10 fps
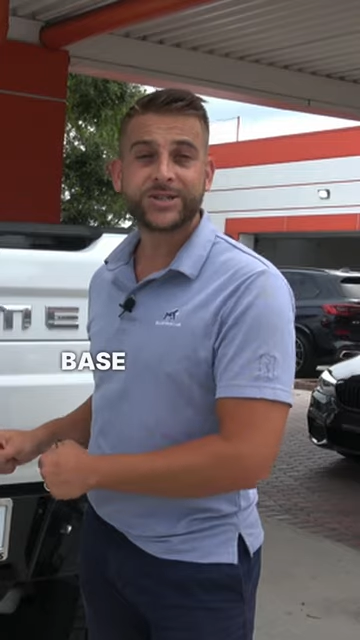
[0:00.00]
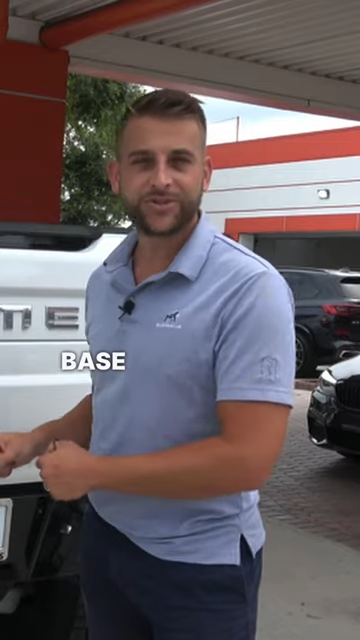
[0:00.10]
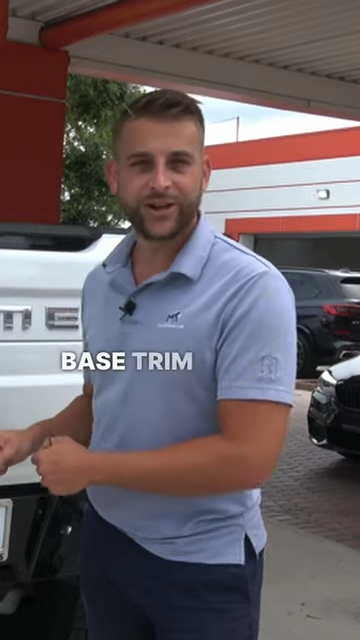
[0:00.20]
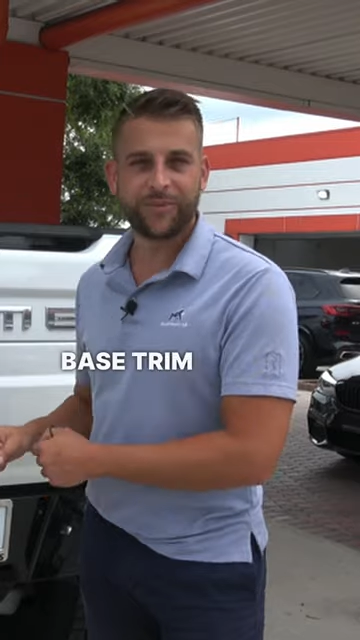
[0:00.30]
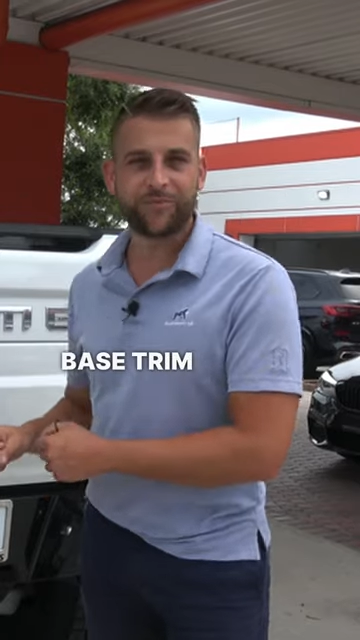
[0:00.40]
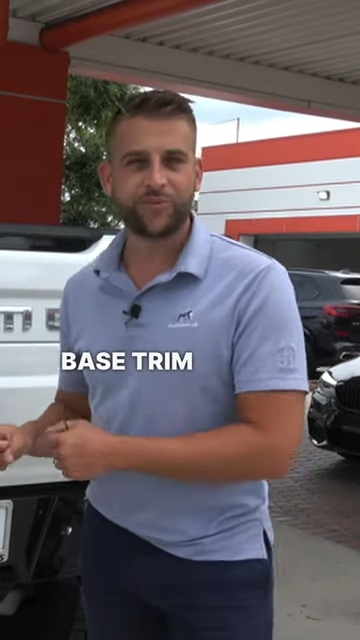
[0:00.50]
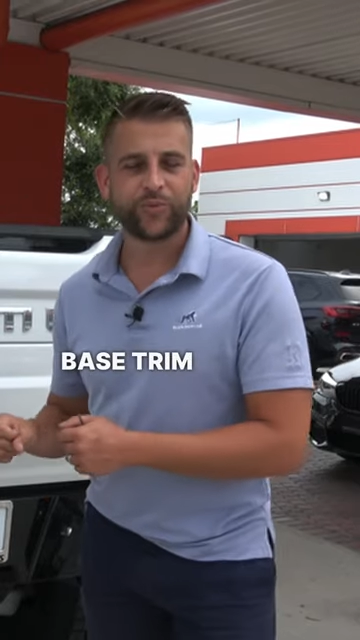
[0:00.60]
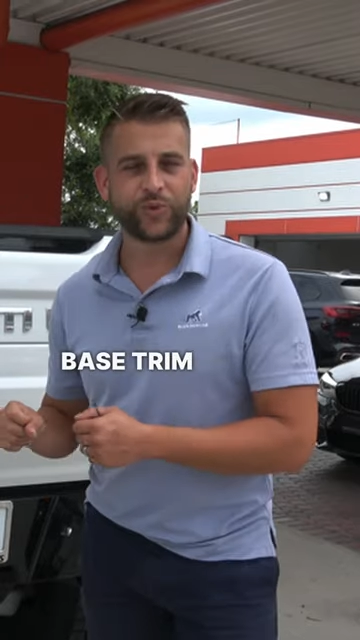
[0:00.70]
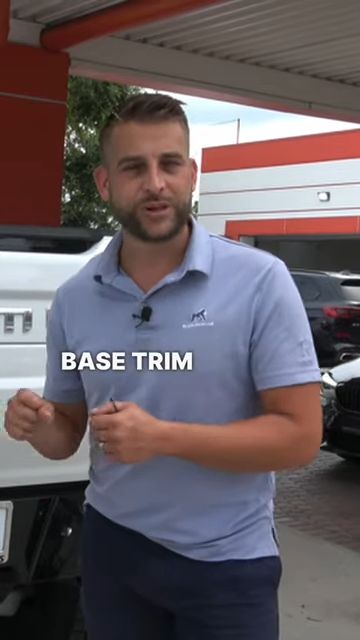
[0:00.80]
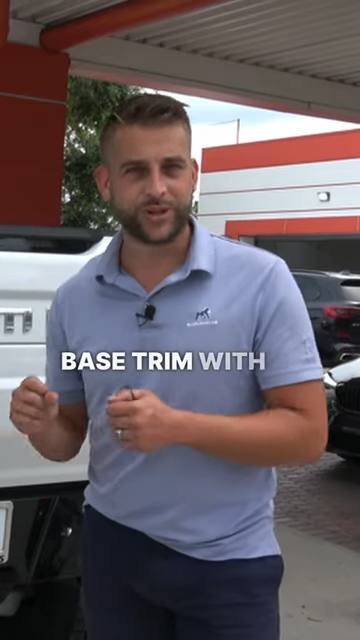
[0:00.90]
trim
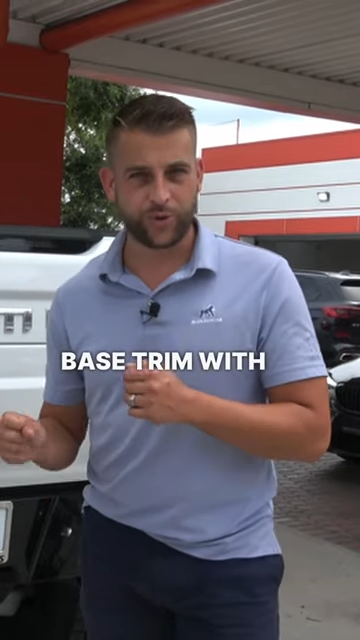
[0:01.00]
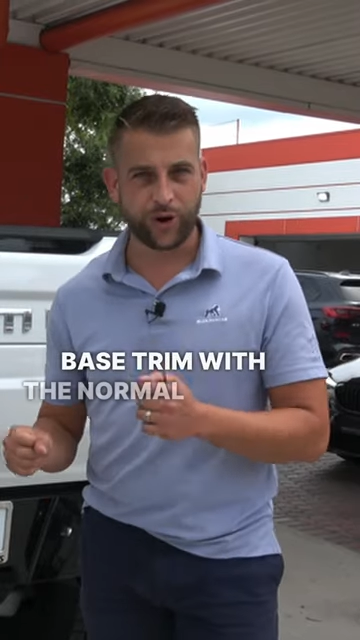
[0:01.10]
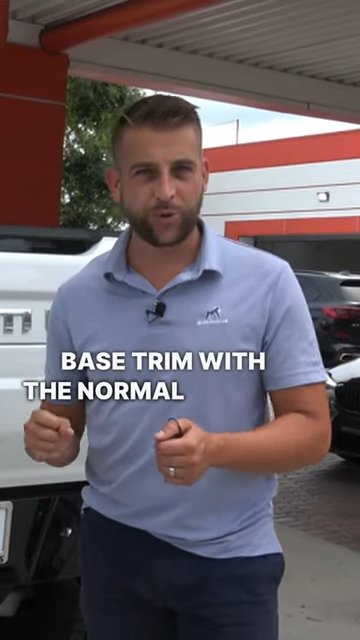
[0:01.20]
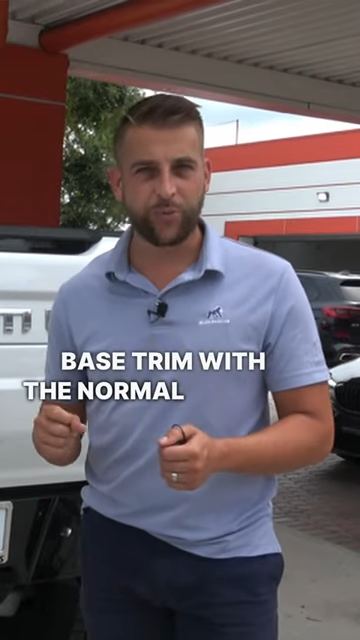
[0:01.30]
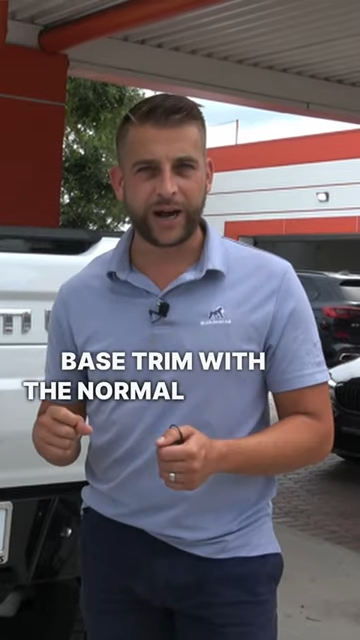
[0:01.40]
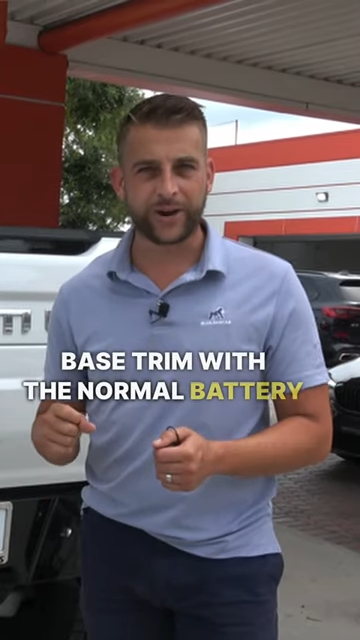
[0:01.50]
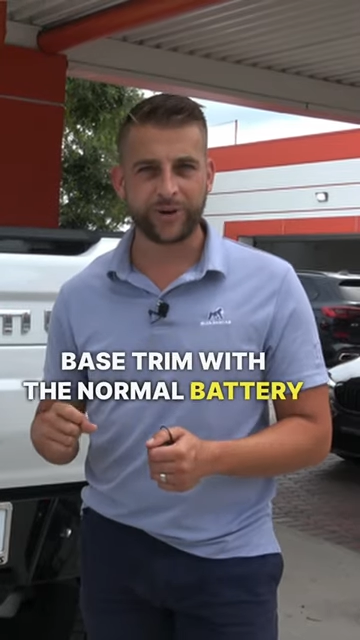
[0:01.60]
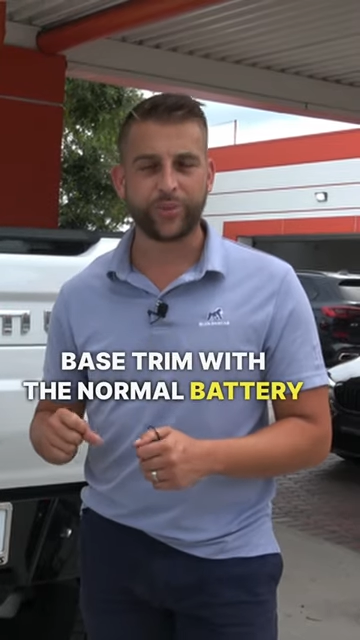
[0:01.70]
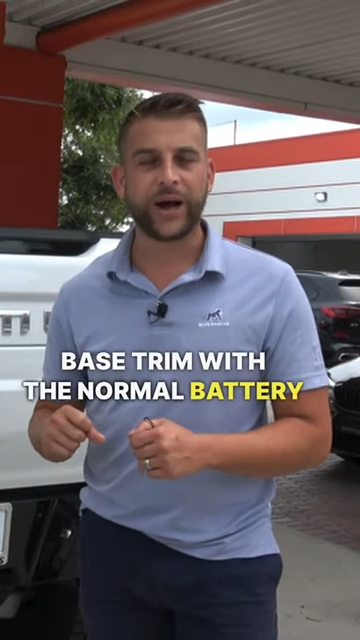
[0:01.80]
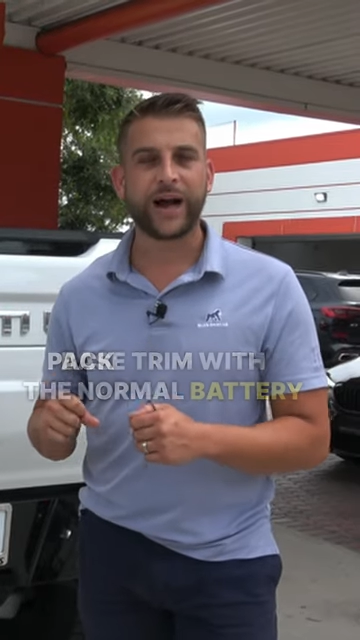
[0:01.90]
with the normal battery
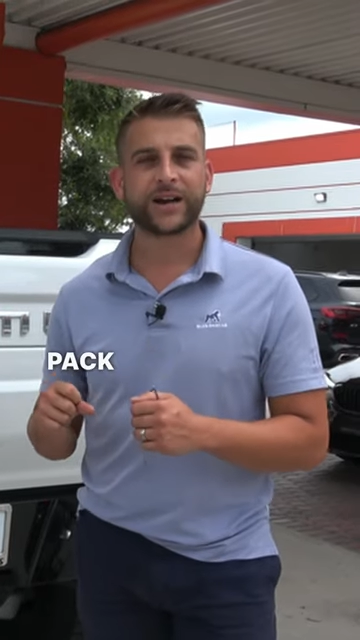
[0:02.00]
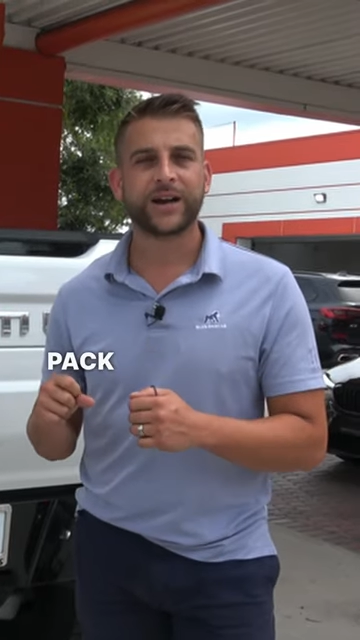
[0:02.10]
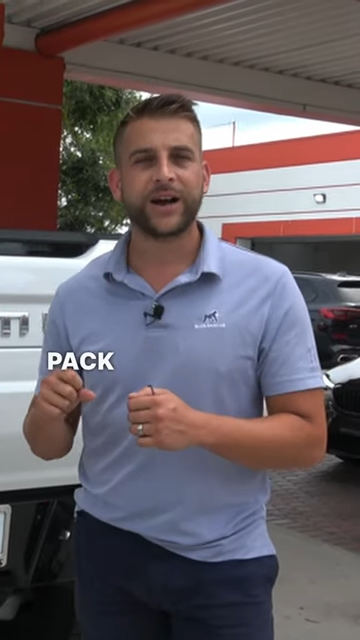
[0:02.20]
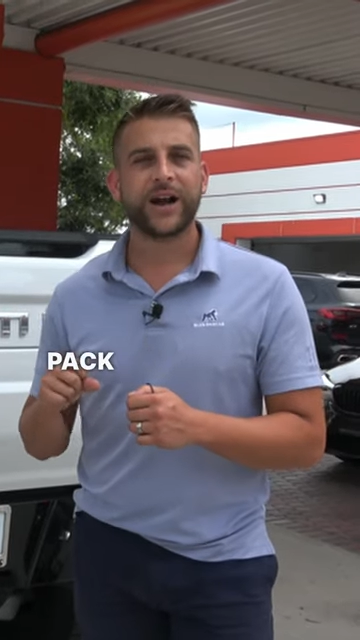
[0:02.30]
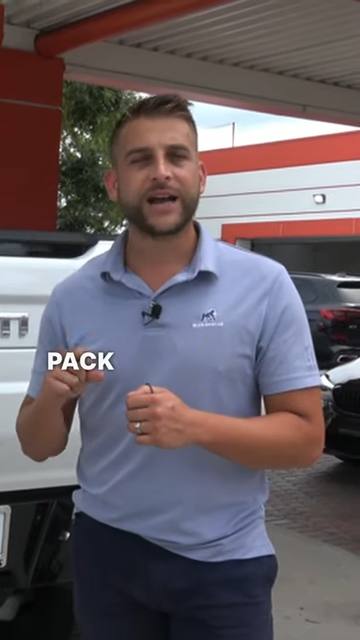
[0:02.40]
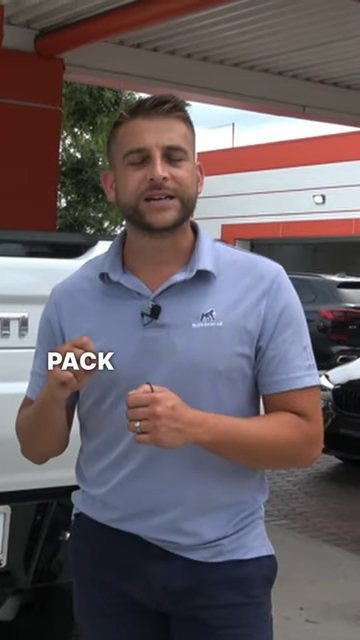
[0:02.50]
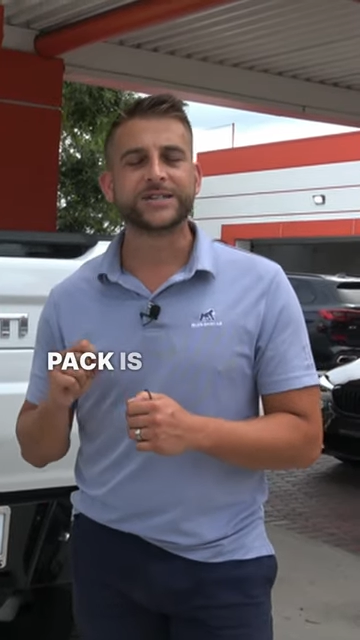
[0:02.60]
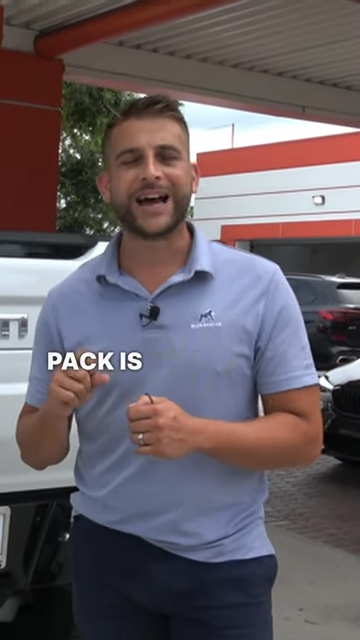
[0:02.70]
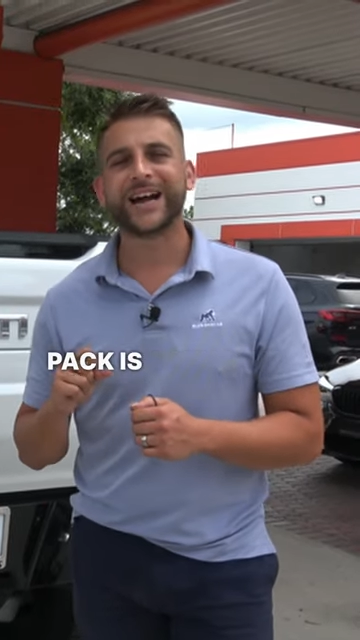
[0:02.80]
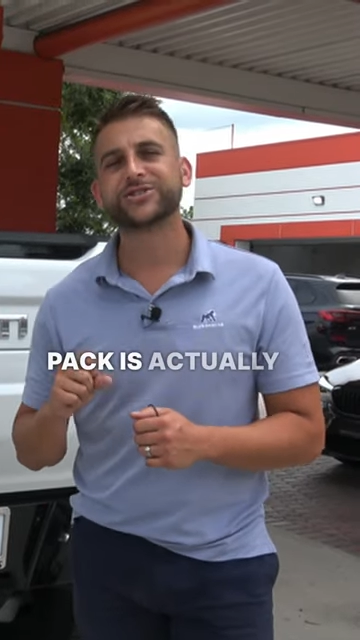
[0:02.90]
pack is
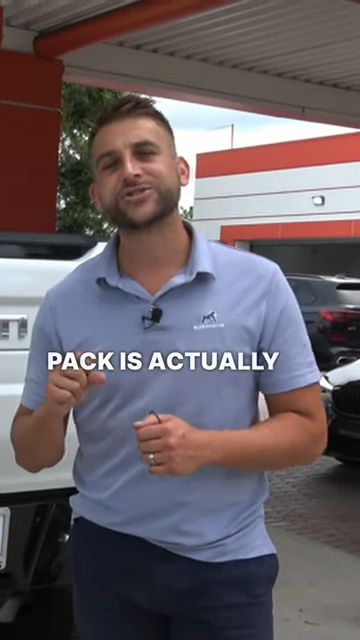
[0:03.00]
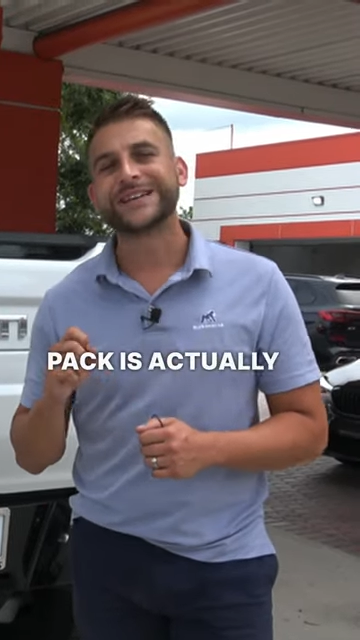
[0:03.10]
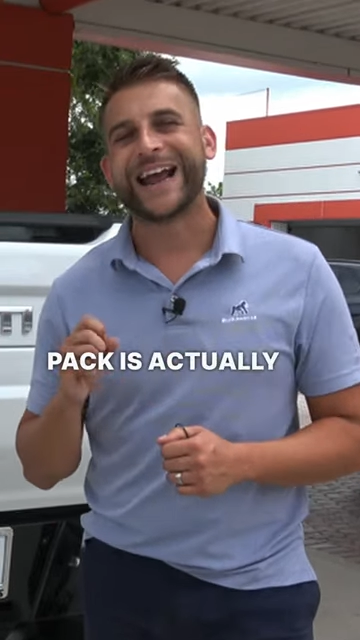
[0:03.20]
actually